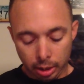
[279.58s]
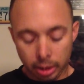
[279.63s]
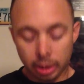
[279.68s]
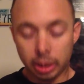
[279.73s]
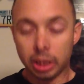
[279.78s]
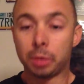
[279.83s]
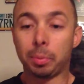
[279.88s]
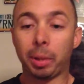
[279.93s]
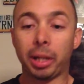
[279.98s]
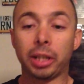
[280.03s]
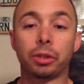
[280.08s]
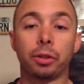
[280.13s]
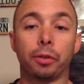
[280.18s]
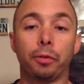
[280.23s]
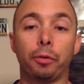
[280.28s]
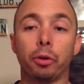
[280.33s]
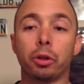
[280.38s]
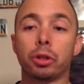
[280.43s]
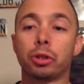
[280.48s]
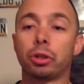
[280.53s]
These bikes are
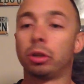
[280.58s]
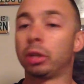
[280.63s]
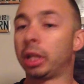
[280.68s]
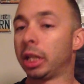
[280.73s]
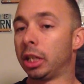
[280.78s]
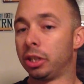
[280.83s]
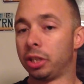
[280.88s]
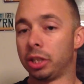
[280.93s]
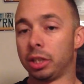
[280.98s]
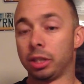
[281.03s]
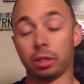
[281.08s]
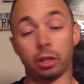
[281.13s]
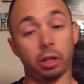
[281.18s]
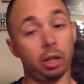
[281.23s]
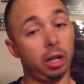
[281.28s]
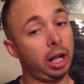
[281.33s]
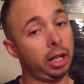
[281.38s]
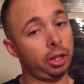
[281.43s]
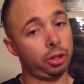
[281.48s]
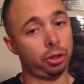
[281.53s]
4-stroke engines that are
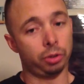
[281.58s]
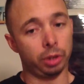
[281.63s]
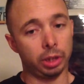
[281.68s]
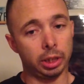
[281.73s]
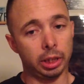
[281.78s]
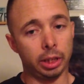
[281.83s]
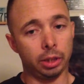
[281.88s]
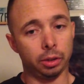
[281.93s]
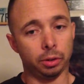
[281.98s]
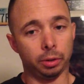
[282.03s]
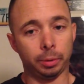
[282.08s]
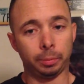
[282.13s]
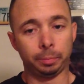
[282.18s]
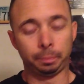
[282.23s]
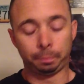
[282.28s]
not street legal.